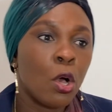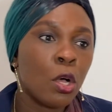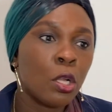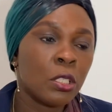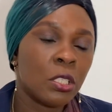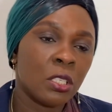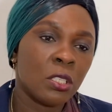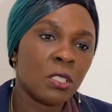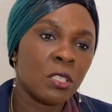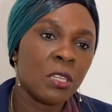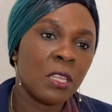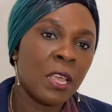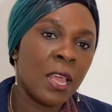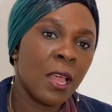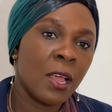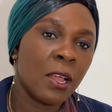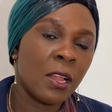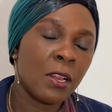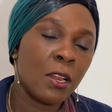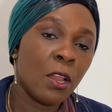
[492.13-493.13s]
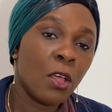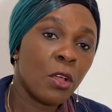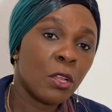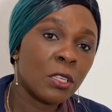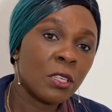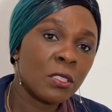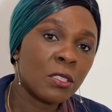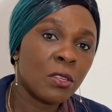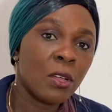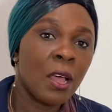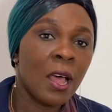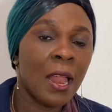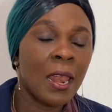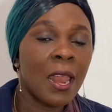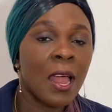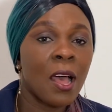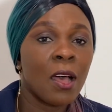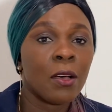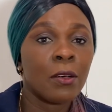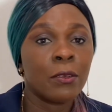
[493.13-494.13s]
does not
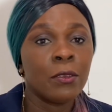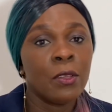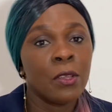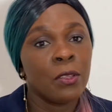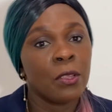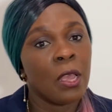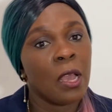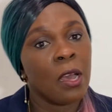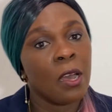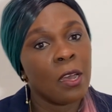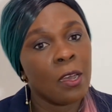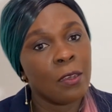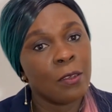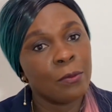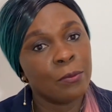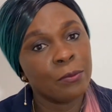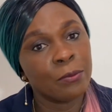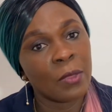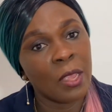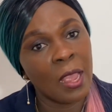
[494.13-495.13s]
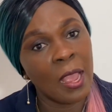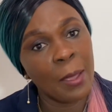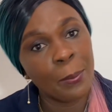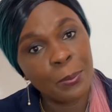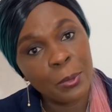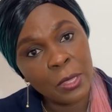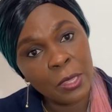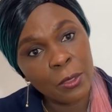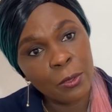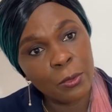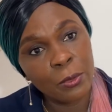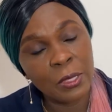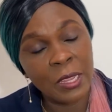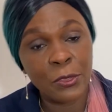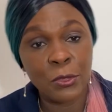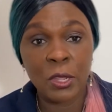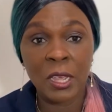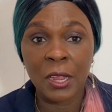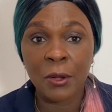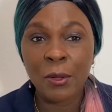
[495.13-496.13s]
allow appeal, that
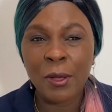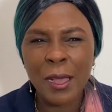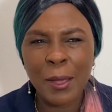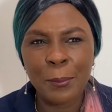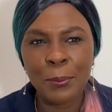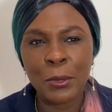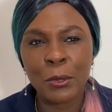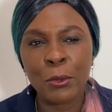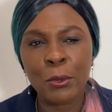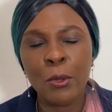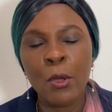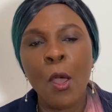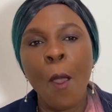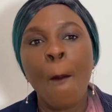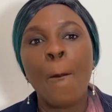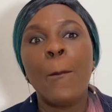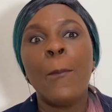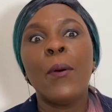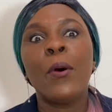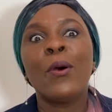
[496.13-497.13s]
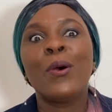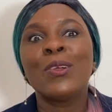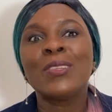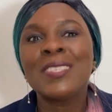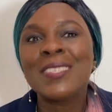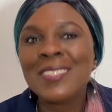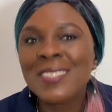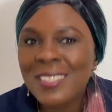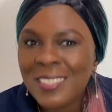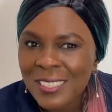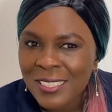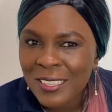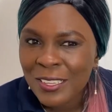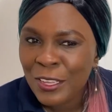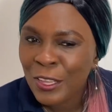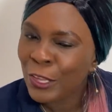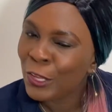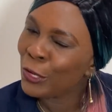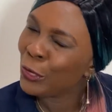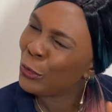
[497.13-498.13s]
you cannot appeal, but
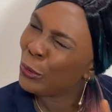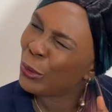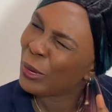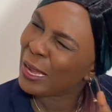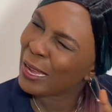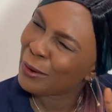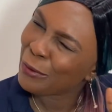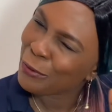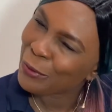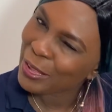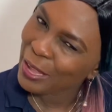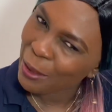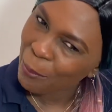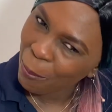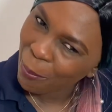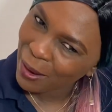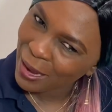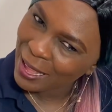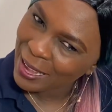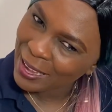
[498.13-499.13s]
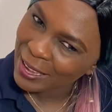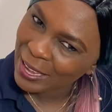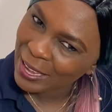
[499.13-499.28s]
you can reapply.